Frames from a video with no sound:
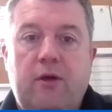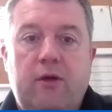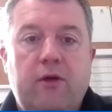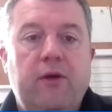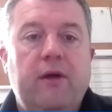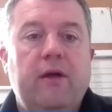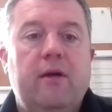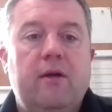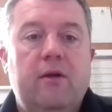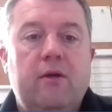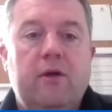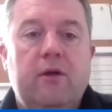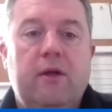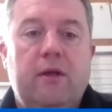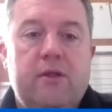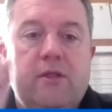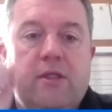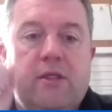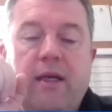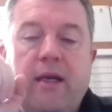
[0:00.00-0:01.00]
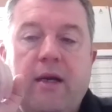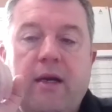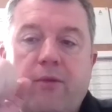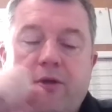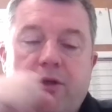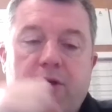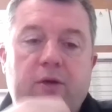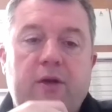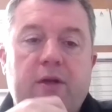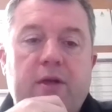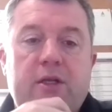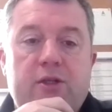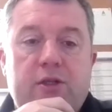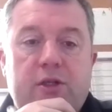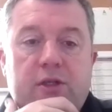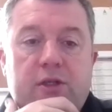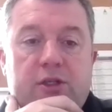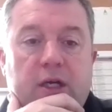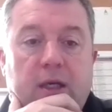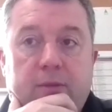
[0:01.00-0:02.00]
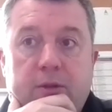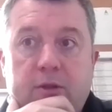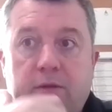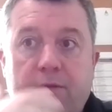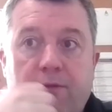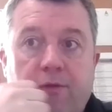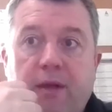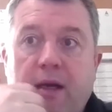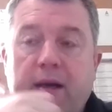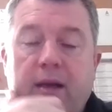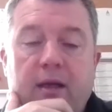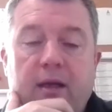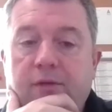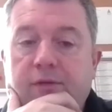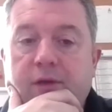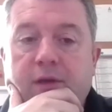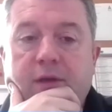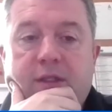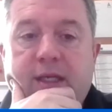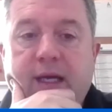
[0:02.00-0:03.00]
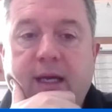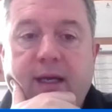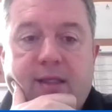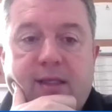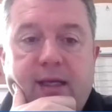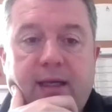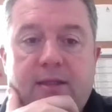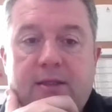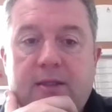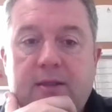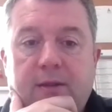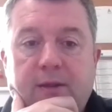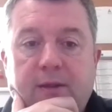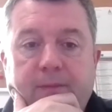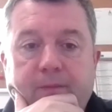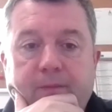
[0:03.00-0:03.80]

and going in and looking and seeing how we're doing in each of the jobs. That end of it is excellent.